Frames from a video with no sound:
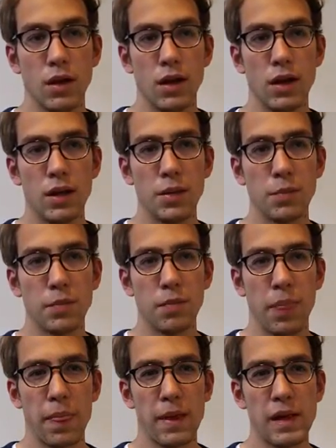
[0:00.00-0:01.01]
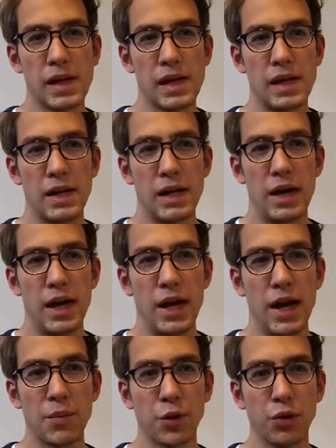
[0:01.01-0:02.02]
I'm
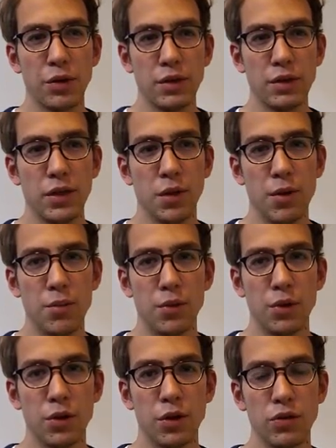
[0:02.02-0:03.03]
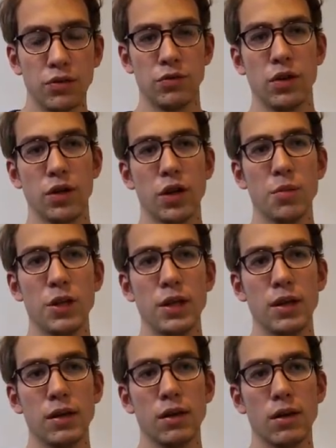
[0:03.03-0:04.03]
currently a member of a
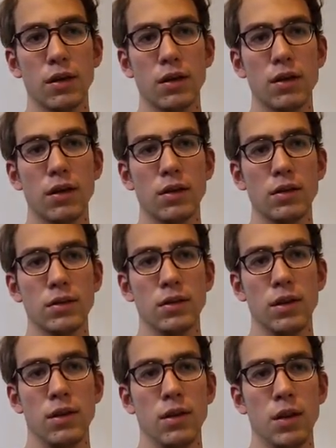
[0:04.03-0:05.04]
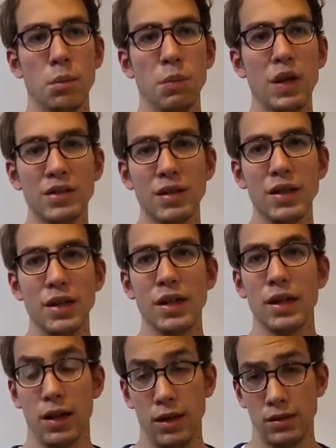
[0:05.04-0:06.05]
committee called
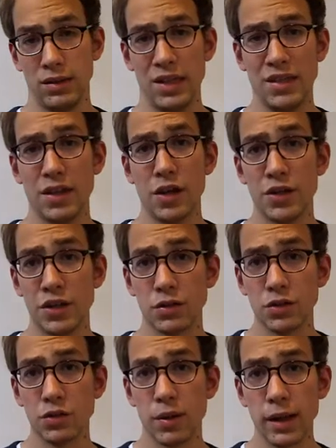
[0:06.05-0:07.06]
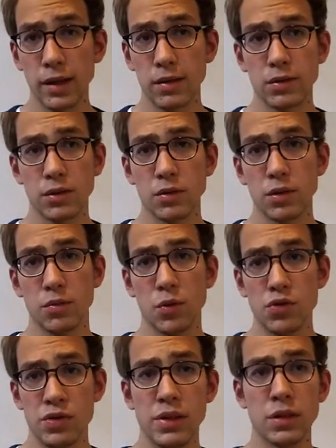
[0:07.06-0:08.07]
Maintaining and Enlarging the Strike, so we
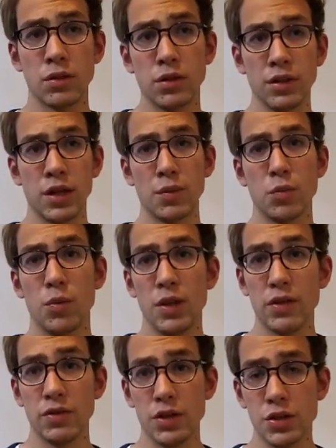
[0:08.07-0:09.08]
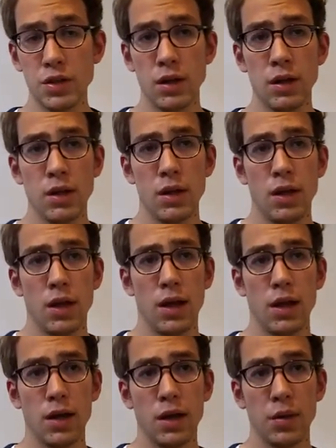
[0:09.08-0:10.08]
mostly coordinate mobilization.
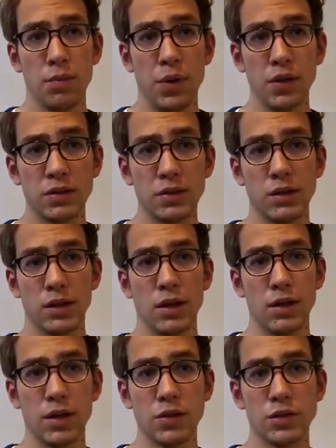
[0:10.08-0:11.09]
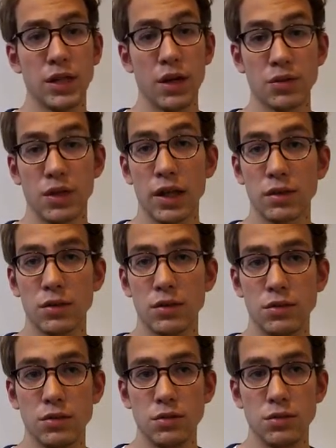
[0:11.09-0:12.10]
But yesterday I was elected
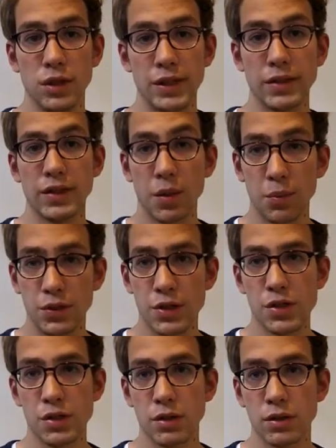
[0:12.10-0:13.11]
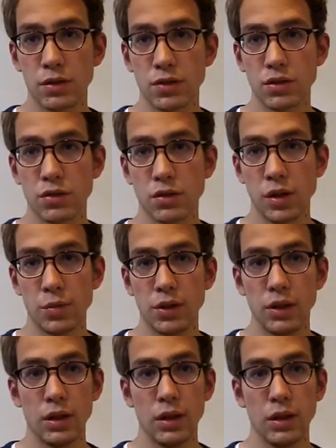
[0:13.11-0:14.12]
to an exec position, so I'll be